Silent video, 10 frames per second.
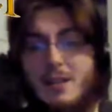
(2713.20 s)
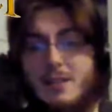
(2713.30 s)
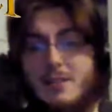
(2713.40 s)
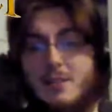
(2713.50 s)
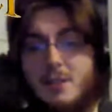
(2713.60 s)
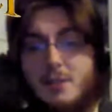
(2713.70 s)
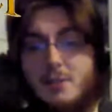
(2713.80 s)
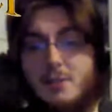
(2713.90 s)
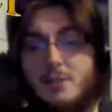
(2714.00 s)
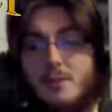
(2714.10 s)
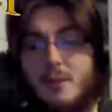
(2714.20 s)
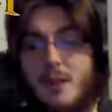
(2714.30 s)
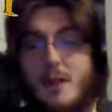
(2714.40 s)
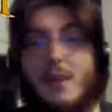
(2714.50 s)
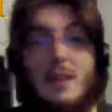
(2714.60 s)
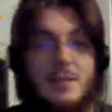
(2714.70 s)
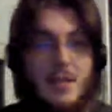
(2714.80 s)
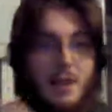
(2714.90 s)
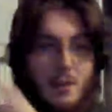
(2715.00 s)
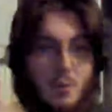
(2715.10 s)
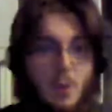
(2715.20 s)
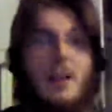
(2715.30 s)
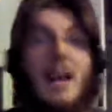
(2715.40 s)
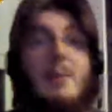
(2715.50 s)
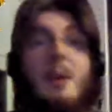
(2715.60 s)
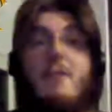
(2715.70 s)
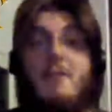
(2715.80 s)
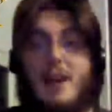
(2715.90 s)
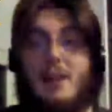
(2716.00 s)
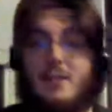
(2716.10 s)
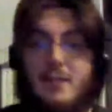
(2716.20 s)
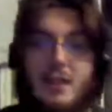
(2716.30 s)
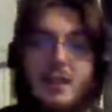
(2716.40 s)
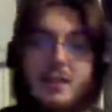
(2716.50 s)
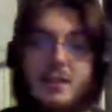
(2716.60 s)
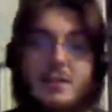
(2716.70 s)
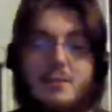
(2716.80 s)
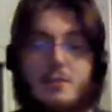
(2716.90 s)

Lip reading: So events in one game affect the other.